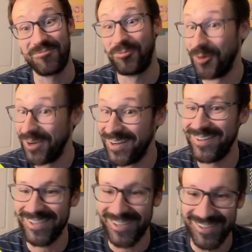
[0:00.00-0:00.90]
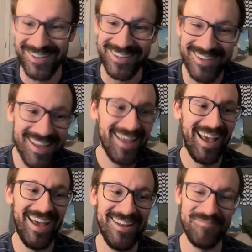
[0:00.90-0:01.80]
really good.
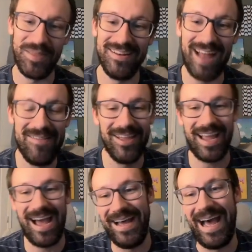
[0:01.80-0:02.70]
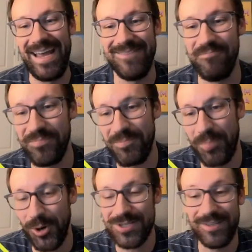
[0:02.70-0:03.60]
And I
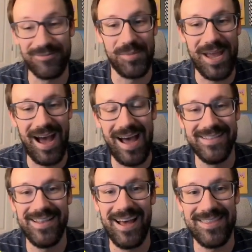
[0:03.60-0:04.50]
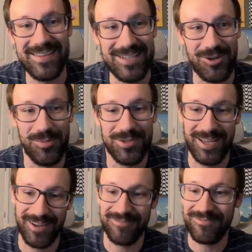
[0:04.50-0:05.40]
personally, for me, I think that's almost
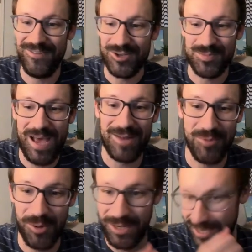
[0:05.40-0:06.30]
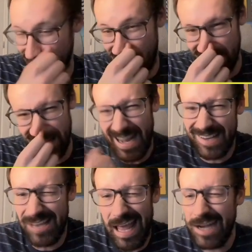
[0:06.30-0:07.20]
like a feels bad moment that
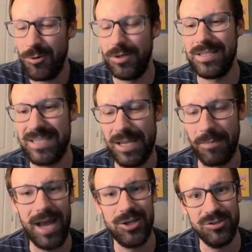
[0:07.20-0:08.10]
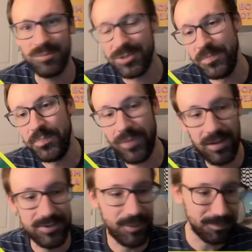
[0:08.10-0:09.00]
I don't want to see in my cubes. So,